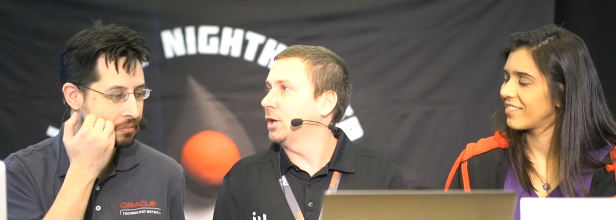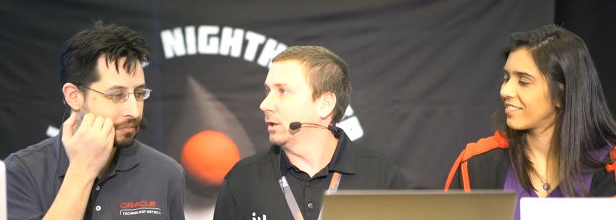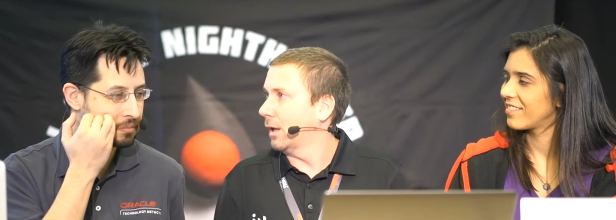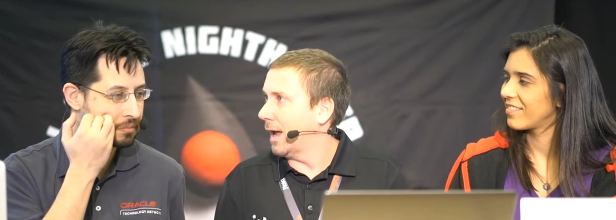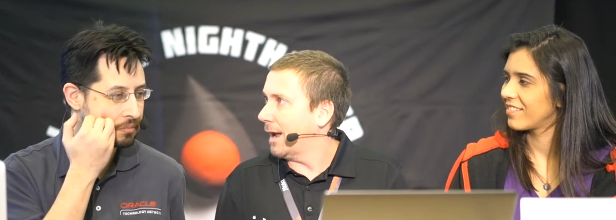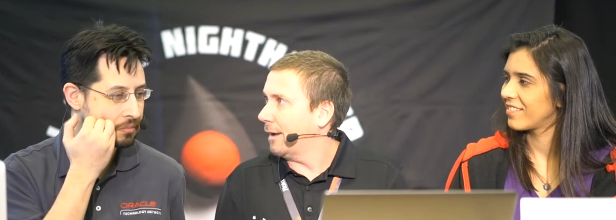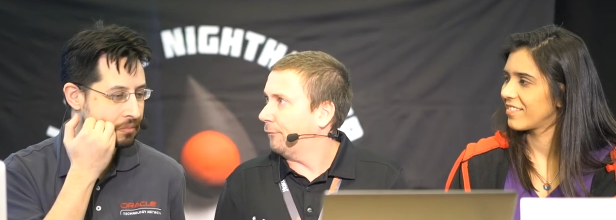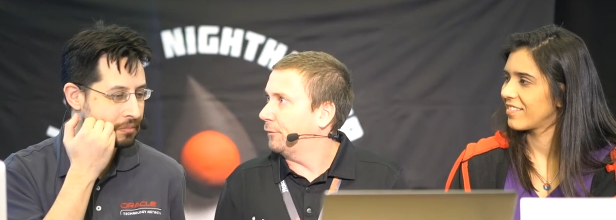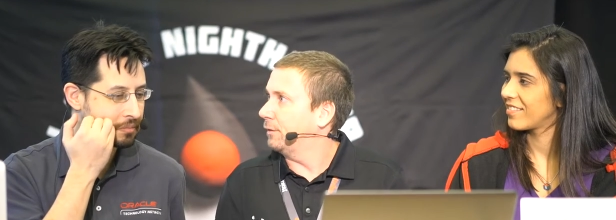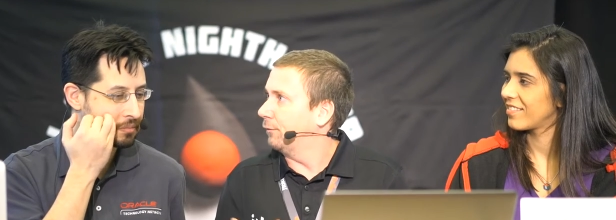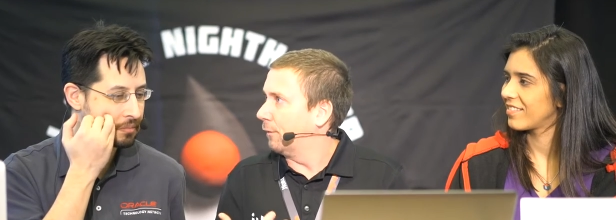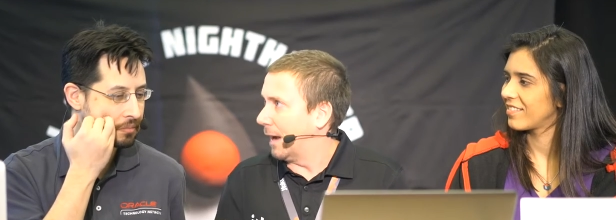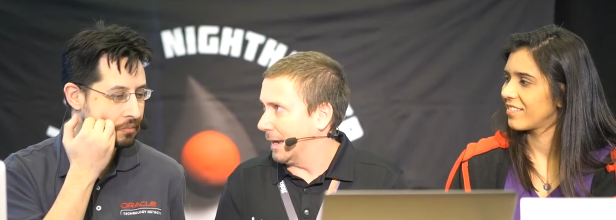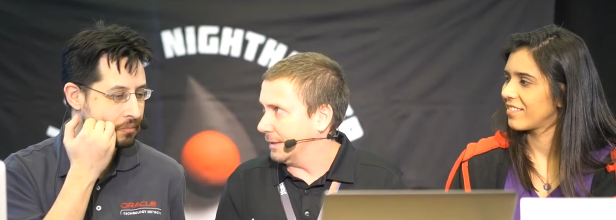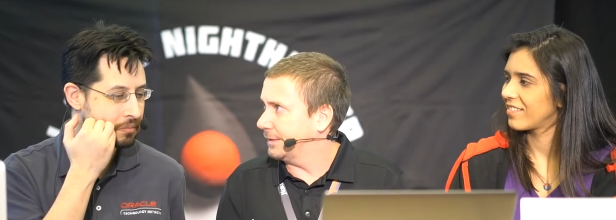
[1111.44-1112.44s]
Speaker 1: life
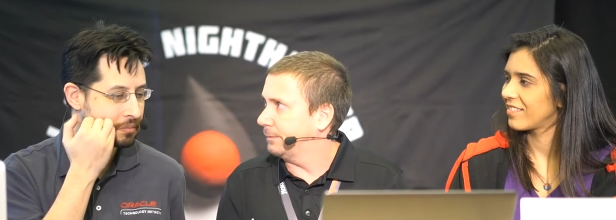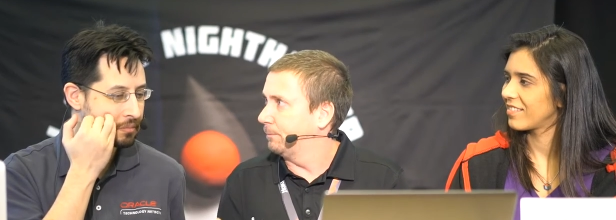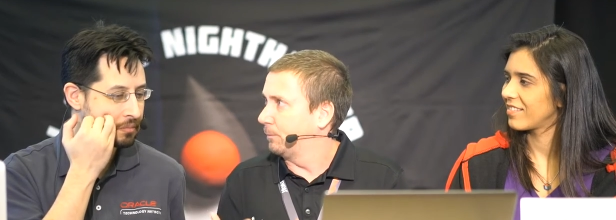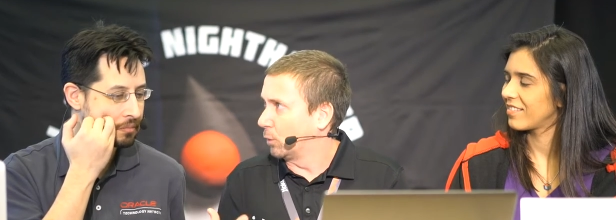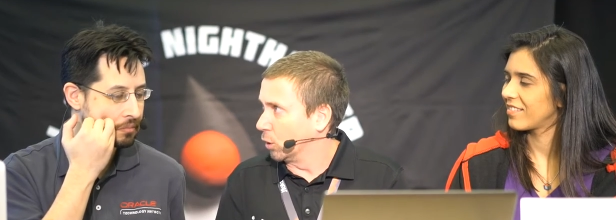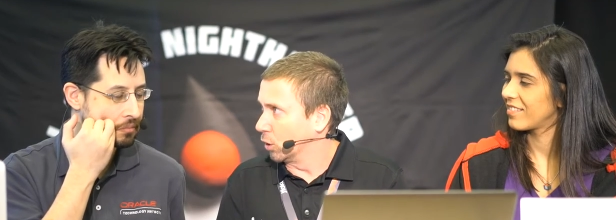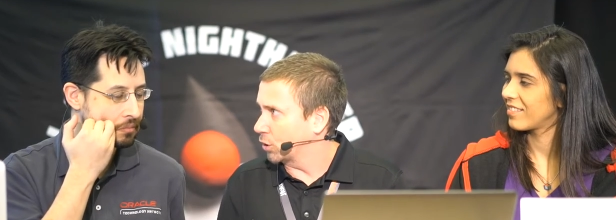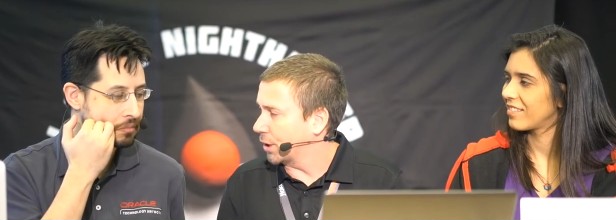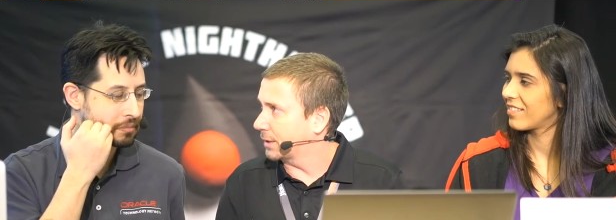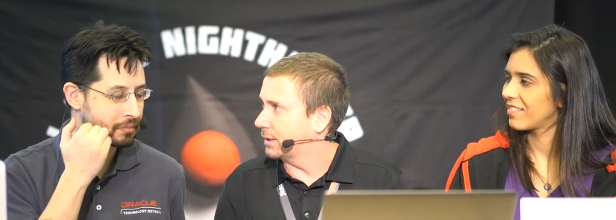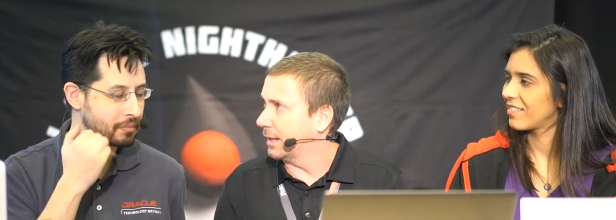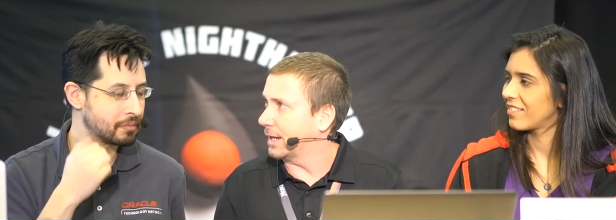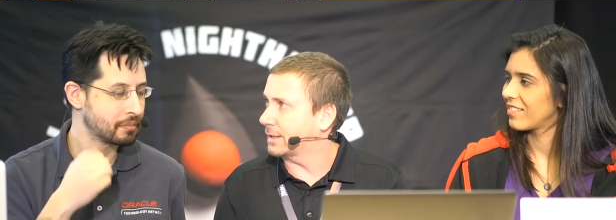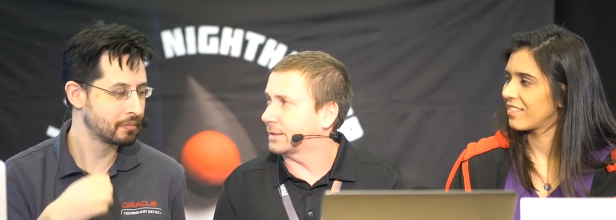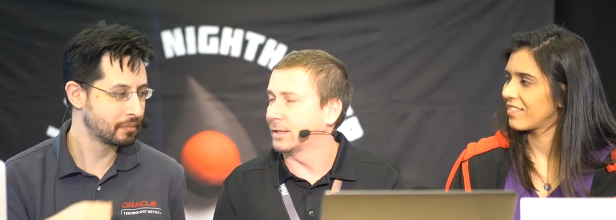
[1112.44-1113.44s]
device project.
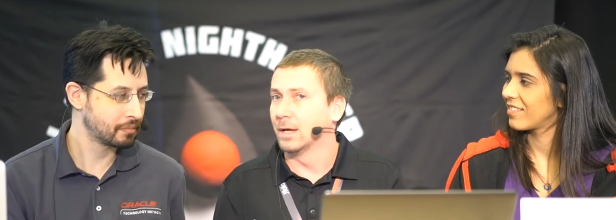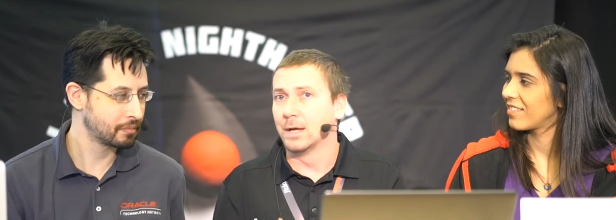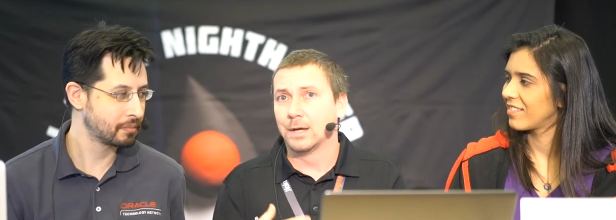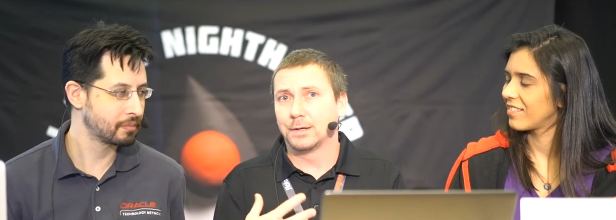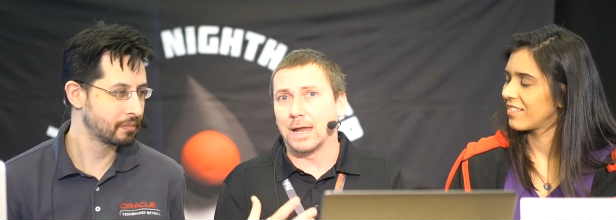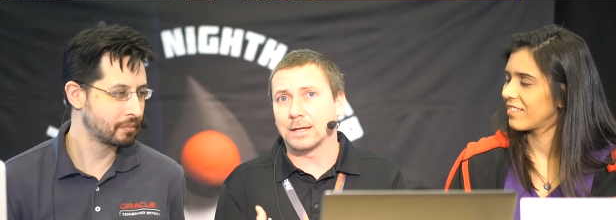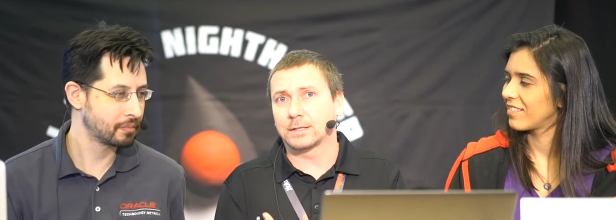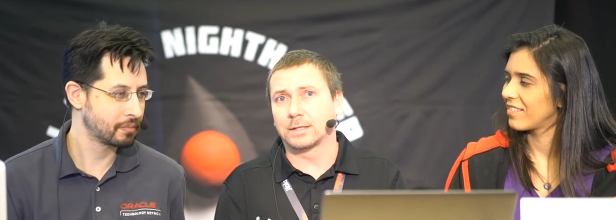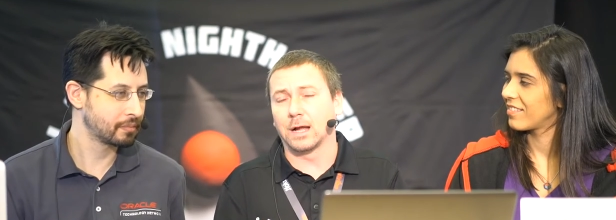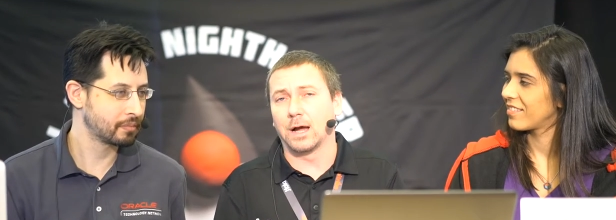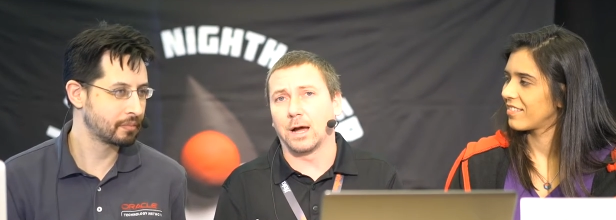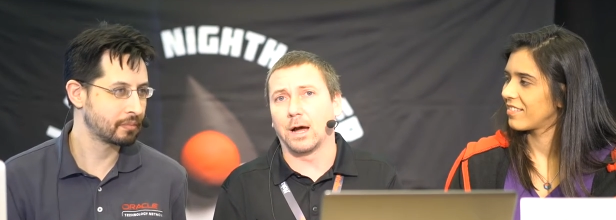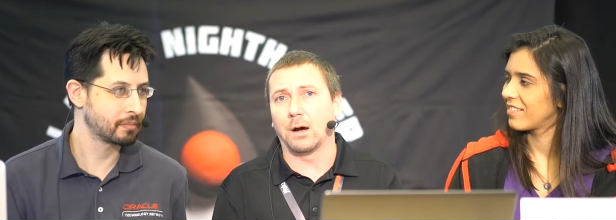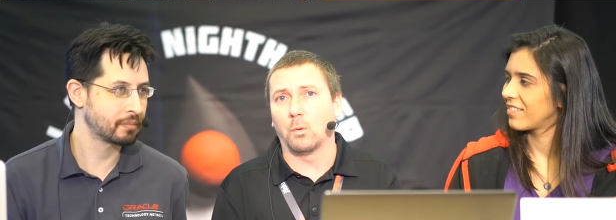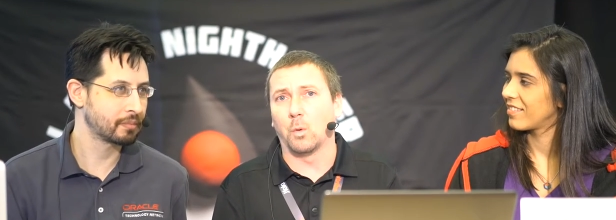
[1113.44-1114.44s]
That's that's
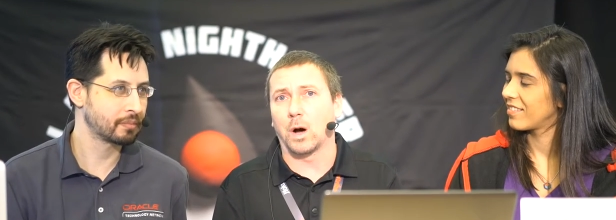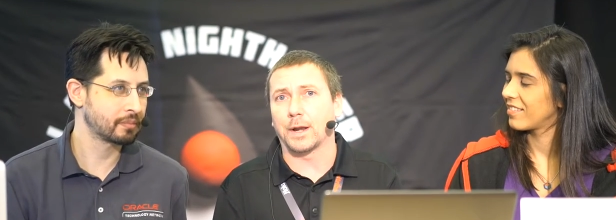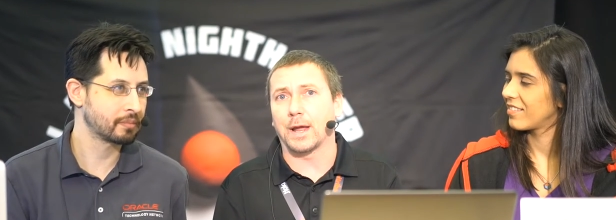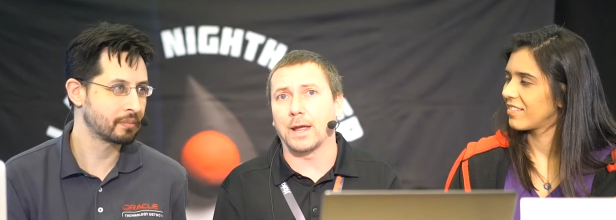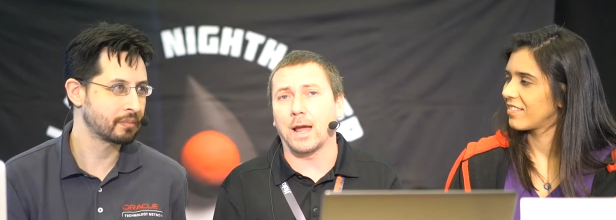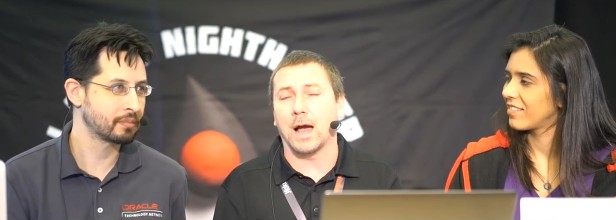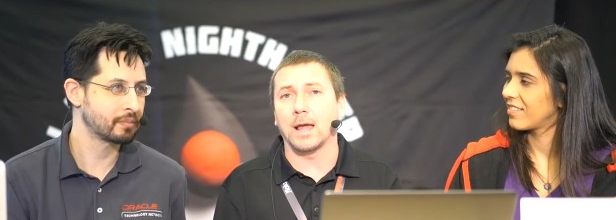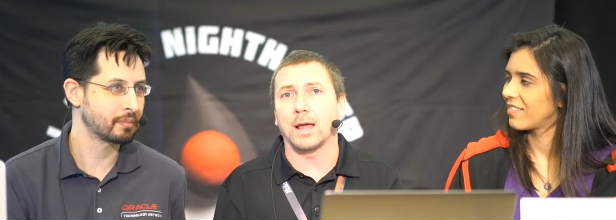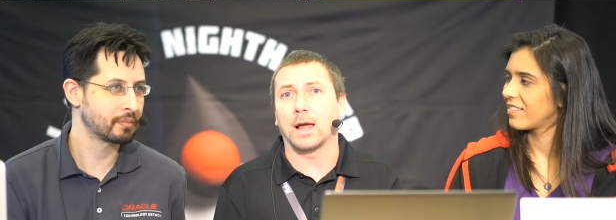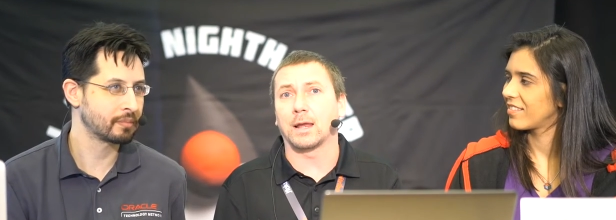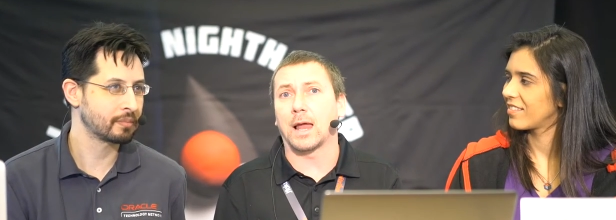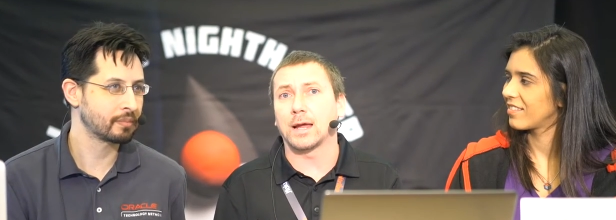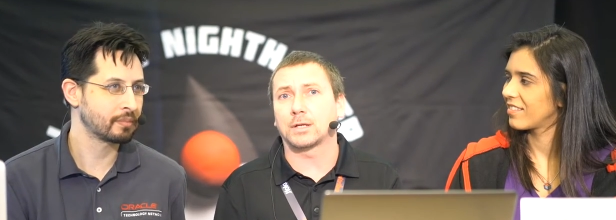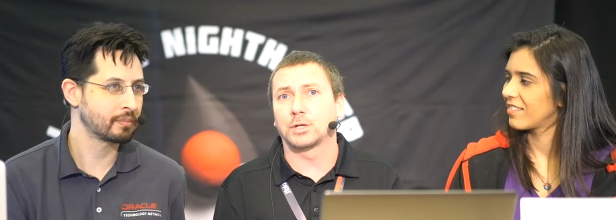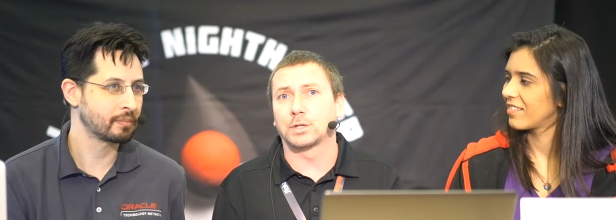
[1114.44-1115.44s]
what I, I, I
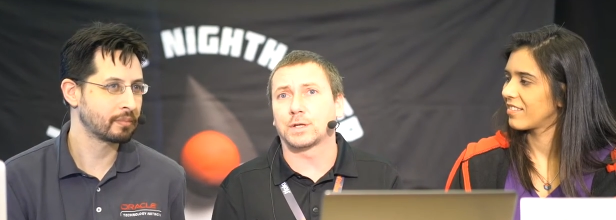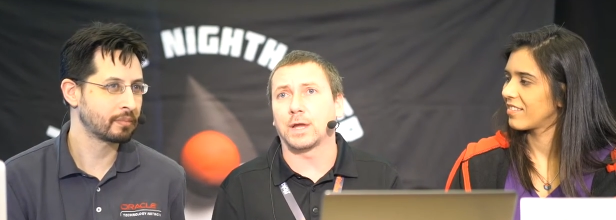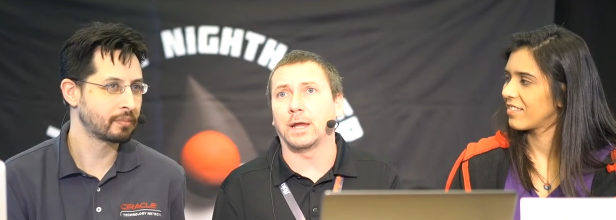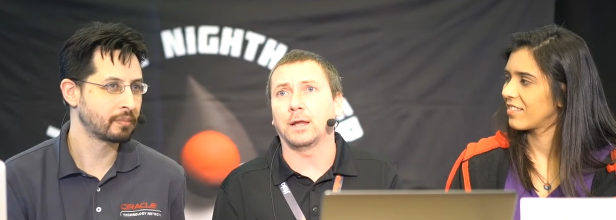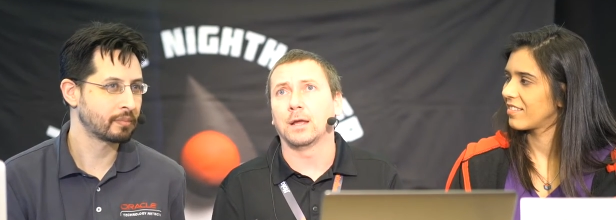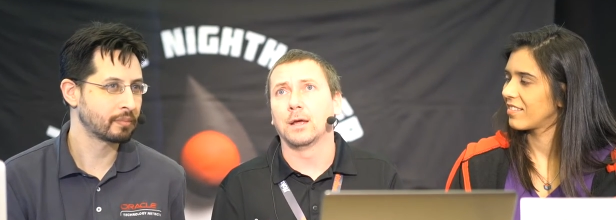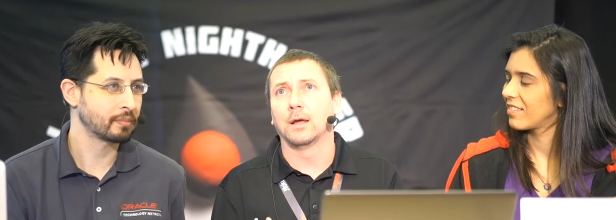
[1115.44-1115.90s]
like to say.